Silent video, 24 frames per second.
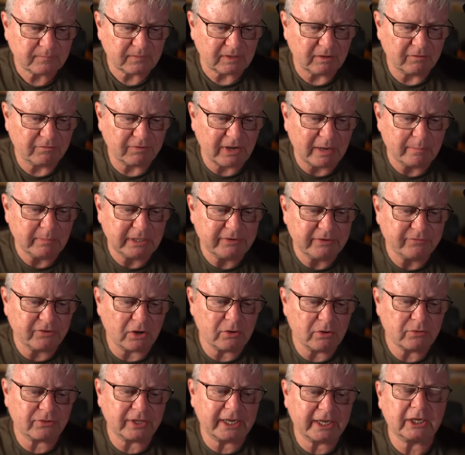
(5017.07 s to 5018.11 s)
Family
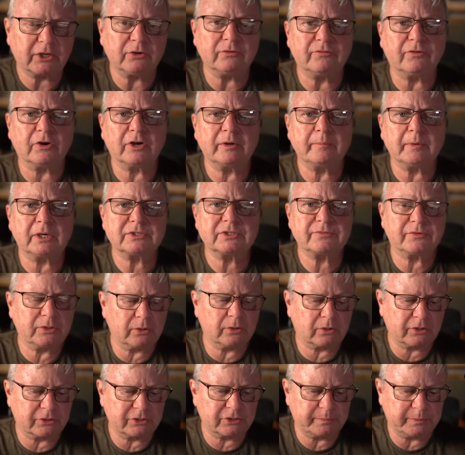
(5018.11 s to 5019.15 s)
Vote, thank you very much for your
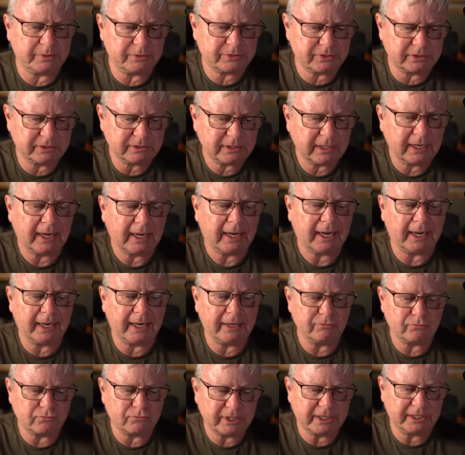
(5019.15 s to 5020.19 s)
contribution. I
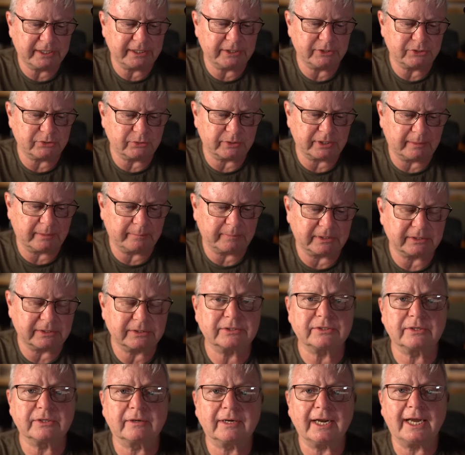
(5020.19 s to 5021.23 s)
really enjoyed it. I'm
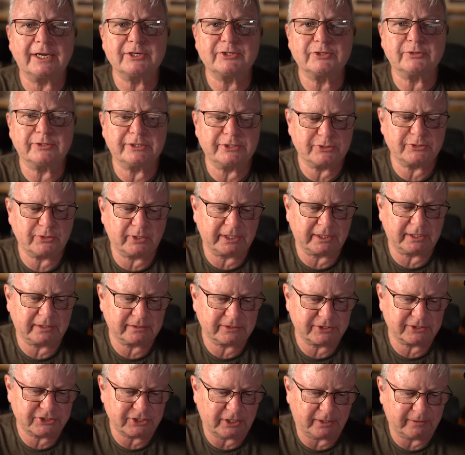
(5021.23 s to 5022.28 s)
glad you're enjoying the
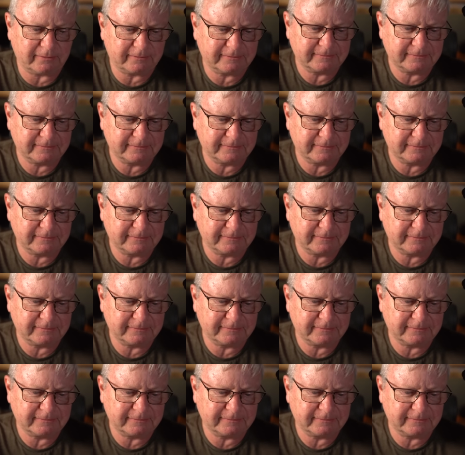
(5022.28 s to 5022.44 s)
show.